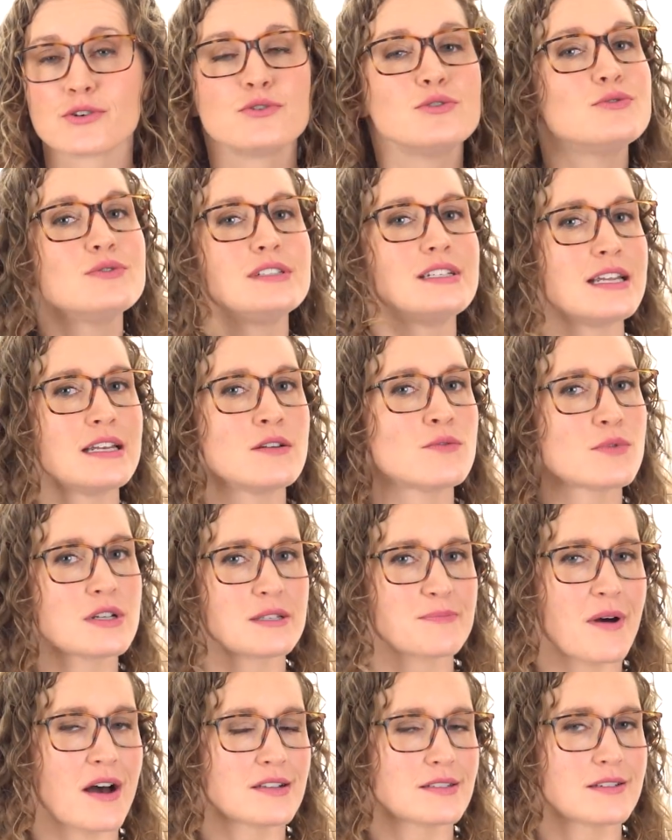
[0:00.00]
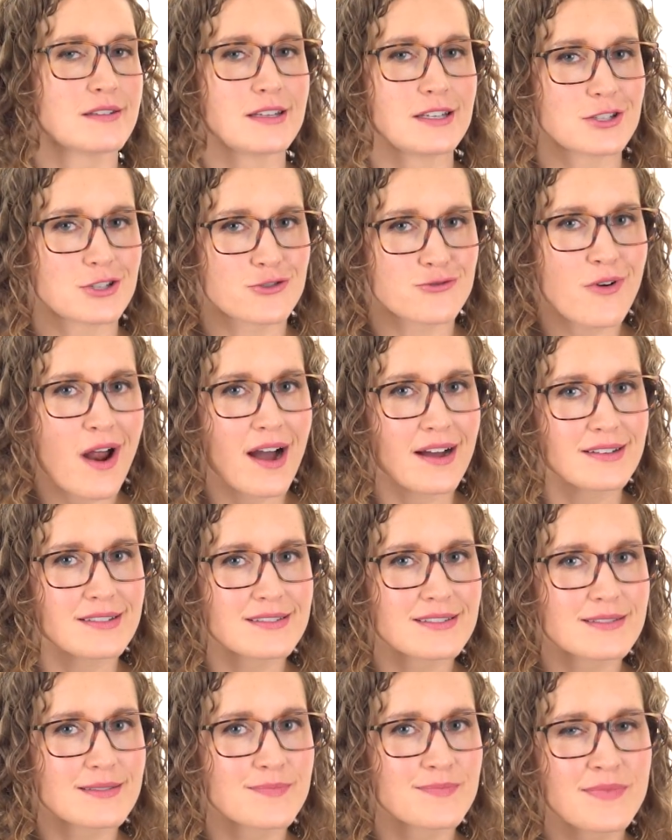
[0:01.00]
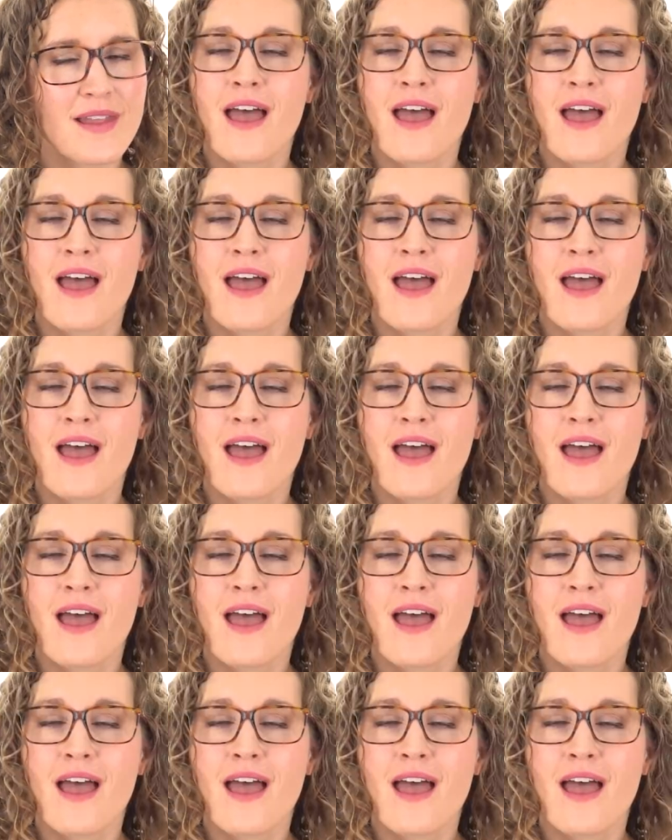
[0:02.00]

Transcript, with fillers: who didn't respond to these drugs.